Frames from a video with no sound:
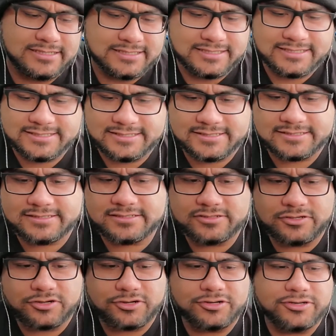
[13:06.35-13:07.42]
his
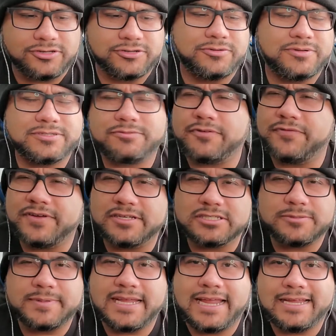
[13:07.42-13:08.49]
girl who was revealed
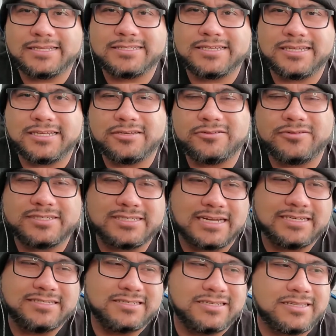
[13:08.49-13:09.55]
to be 18, which
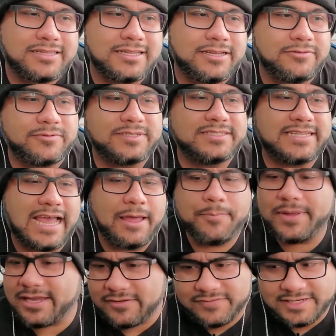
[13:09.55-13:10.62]
I didn't think was that
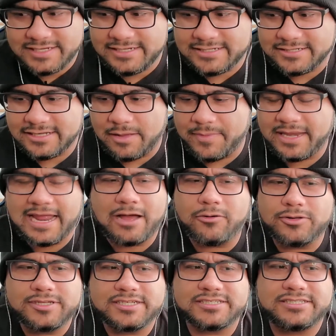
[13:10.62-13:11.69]
big of a deal. I mean, how
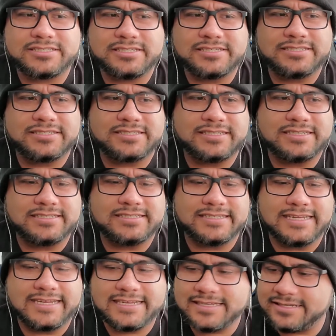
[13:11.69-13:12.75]
old is
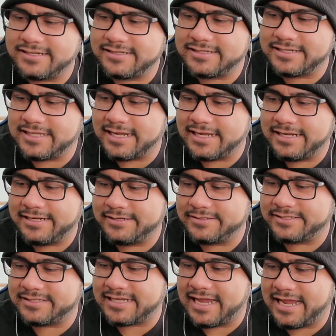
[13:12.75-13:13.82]
Nick? Did they
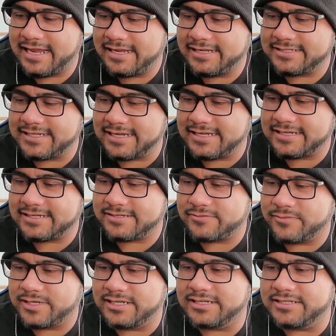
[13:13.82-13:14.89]
say? He's like,
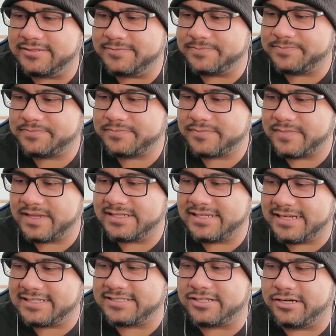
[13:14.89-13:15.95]
what? Is
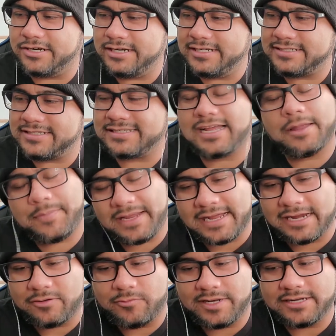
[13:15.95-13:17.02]
he in his 30s? Because that'd be
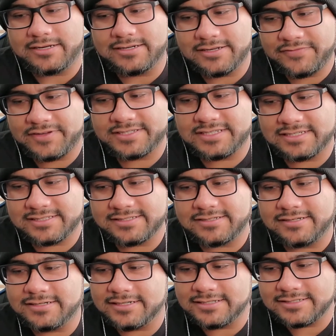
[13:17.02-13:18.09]
kind of weird if he's in his
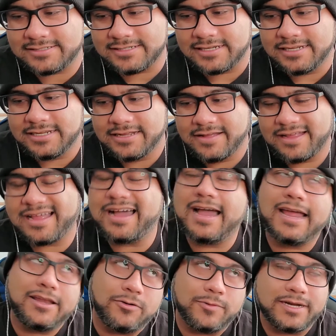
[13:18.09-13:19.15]
30s.
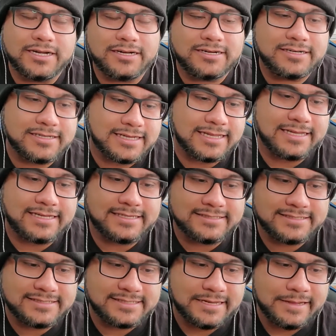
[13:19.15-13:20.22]
Kind of weird, I
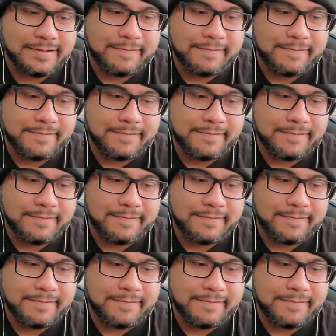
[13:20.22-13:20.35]
guess.